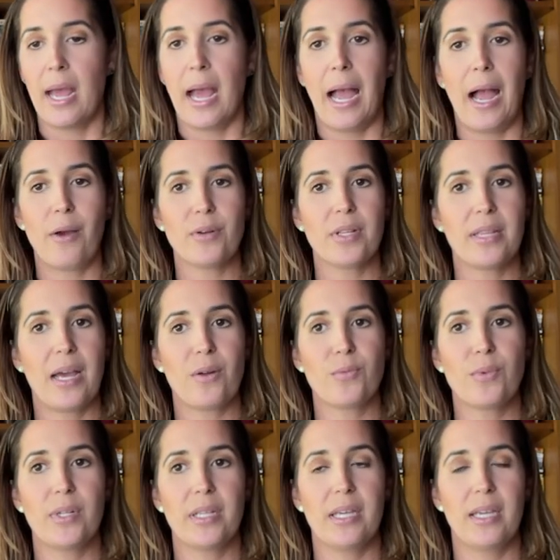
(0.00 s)
How did that
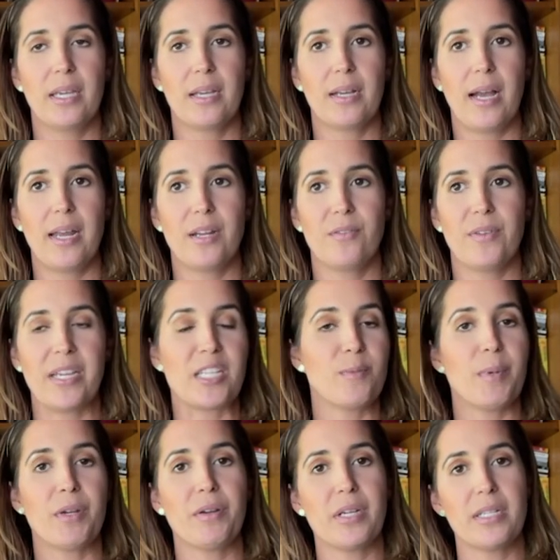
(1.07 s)
really kind of
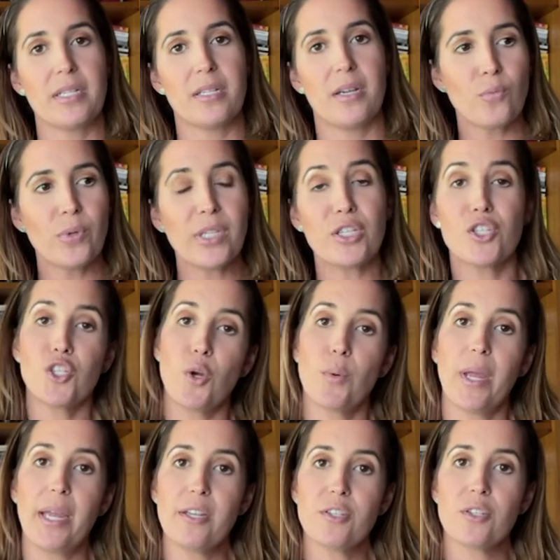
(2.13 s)
experience really
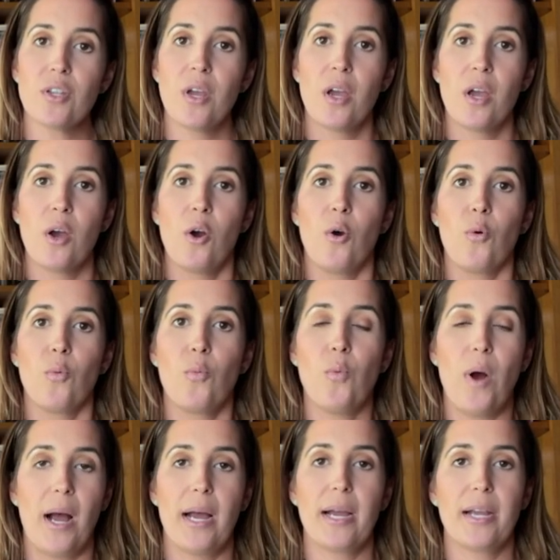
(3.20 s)
showcase
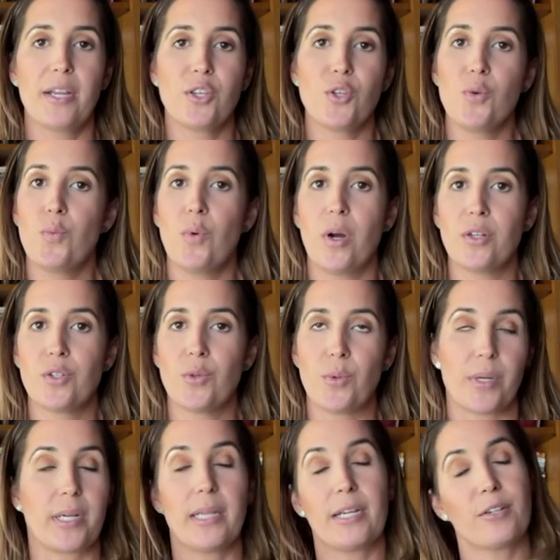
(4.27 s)
why you want to,
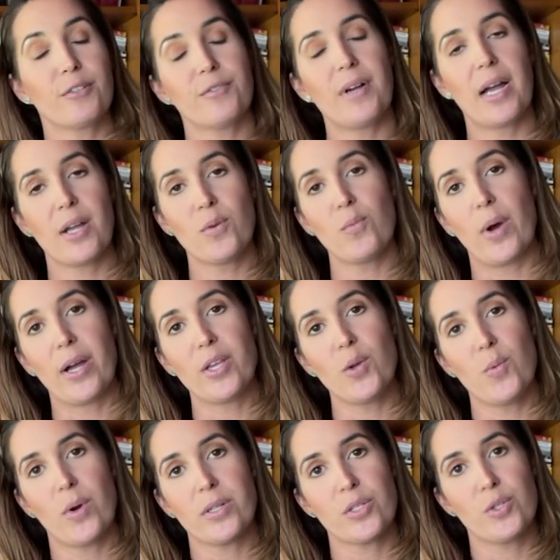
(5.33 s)
or clarify why you
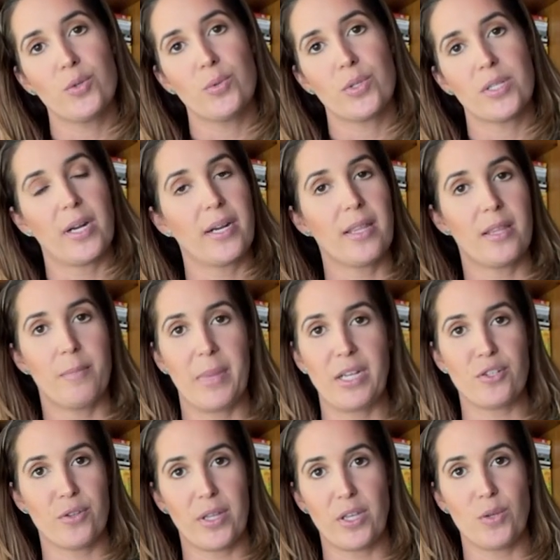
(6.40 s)
want to study the
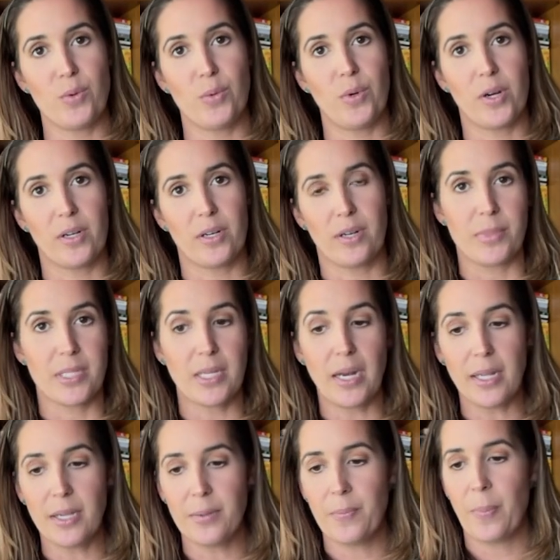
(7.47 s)
major that you are
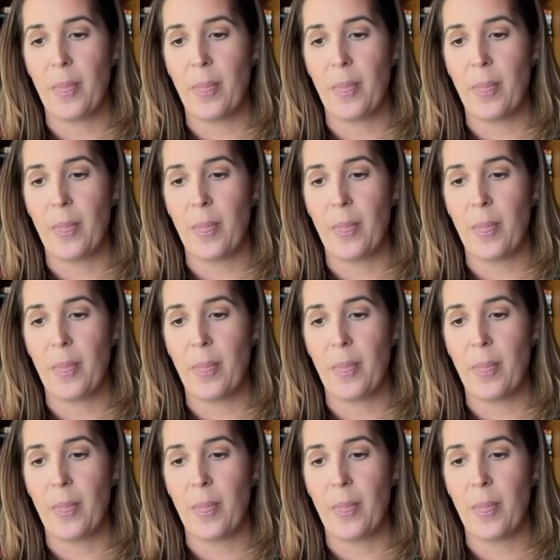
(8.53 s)
studying?